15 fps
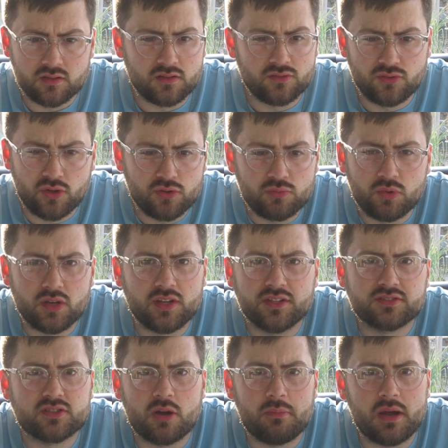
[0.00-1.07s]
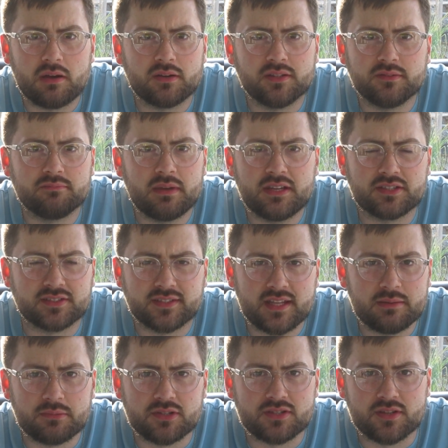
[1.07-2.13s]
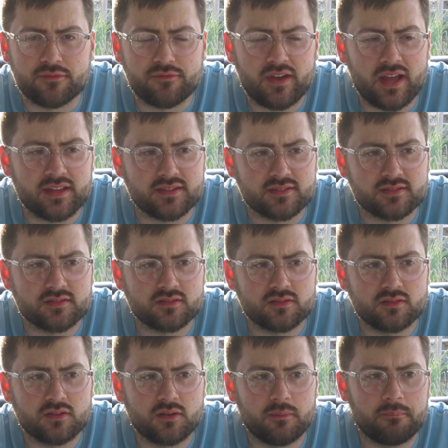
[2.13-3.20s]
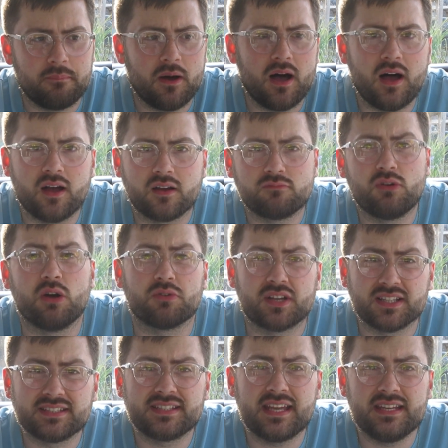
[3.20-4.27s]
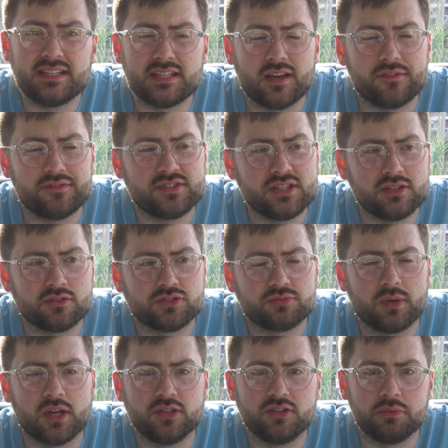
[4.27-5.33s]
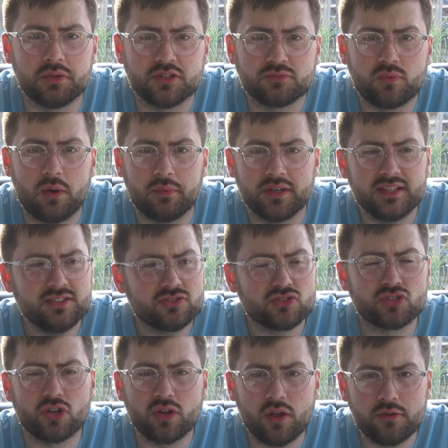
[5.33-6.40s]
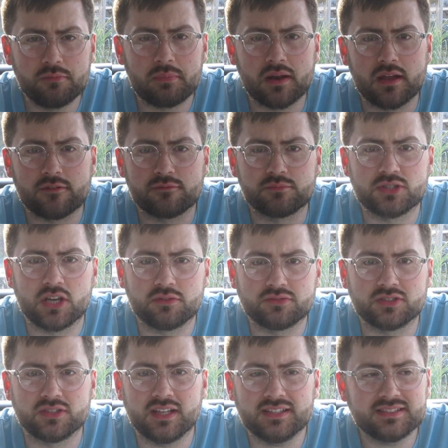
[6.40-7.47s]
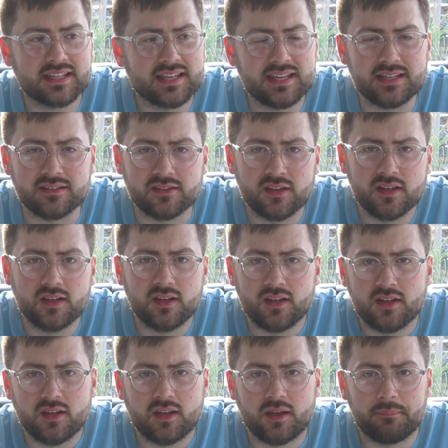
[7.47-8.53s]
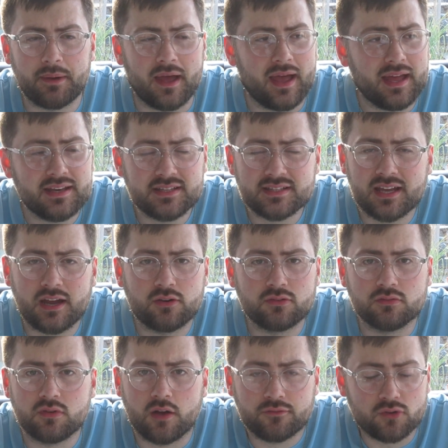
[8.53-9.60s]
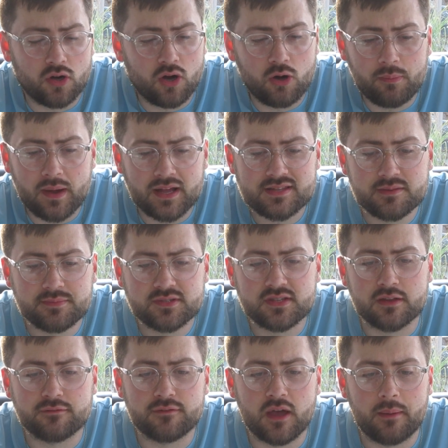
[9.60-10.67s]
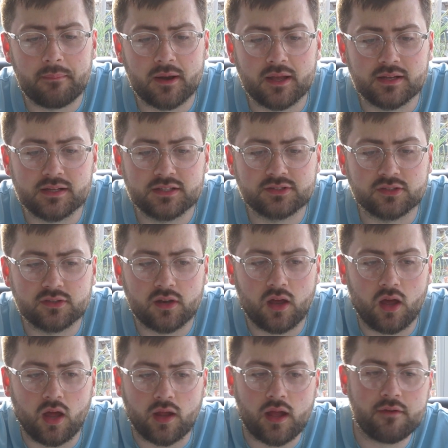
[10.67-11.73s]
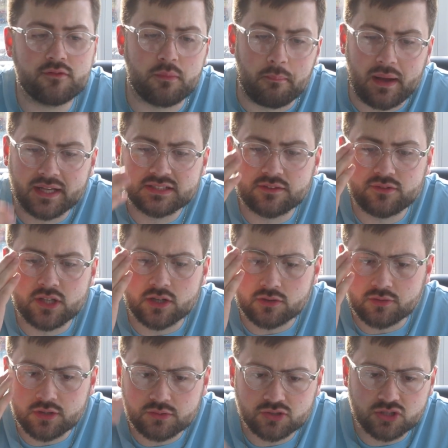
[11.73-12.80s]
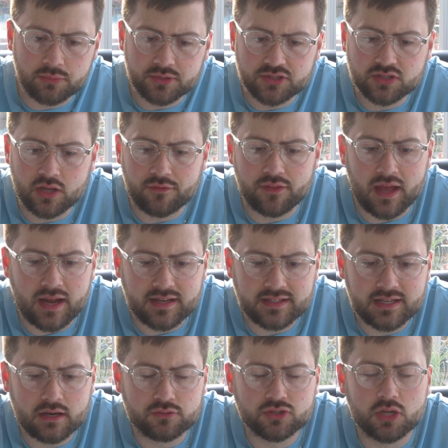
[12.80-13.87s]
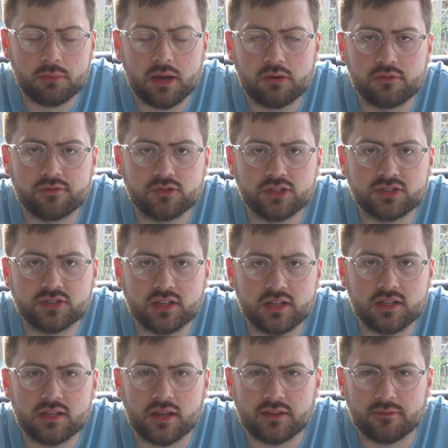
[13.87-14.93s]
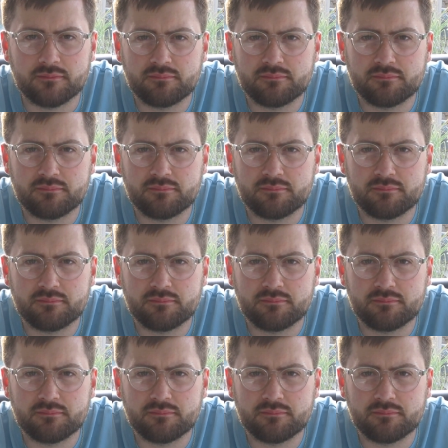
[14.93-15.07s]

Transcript: No one has come out and made a statement to the fans, Casady I've seen on Twitter do it as well, and he's just a lone player from Chelsea. That's a kid. But Andy Carroll, I've got to hold my hands up and say fair play. Listen, I haven't massively agreed with some of the stuff that Andy Carroll's come out with recently, like